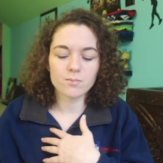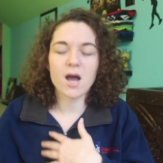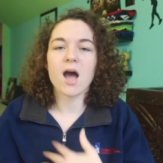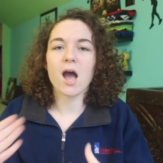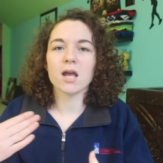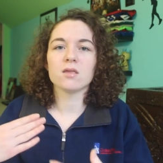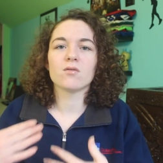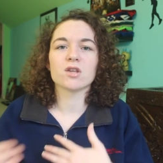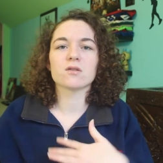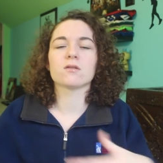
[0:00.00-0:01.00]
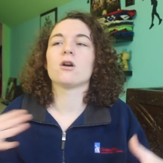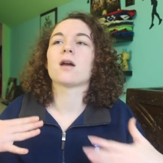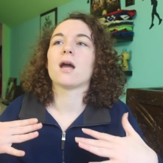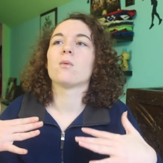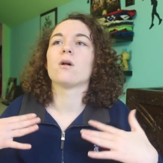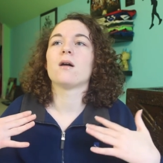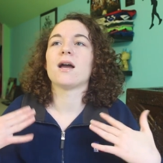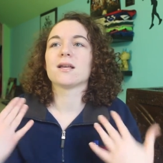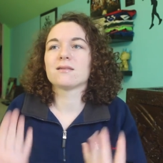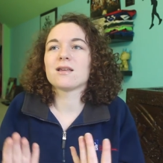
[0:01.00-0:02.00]
behind the register. Okay, well,
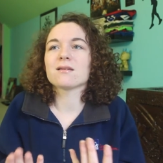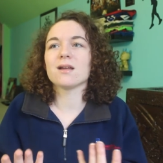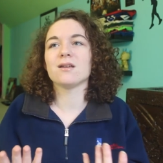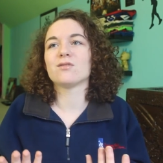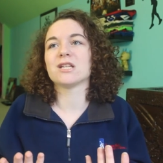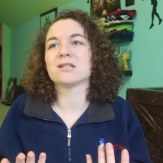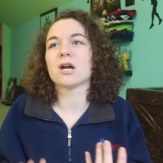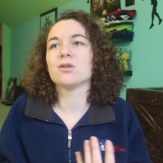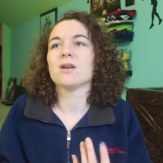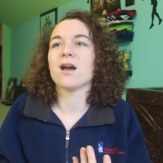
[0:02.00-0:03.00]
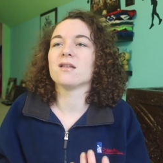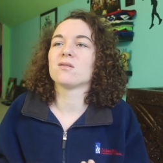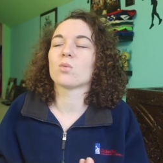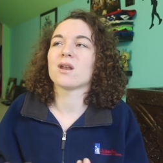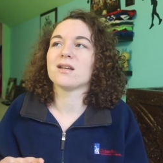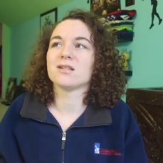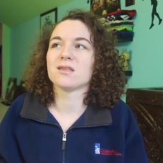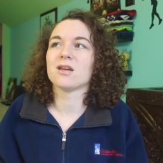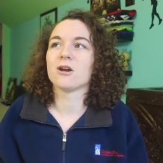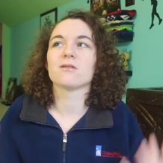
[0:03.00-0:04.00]
I guess I didn't really tell you guys what I
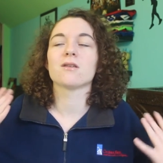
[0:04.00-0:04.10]
did there.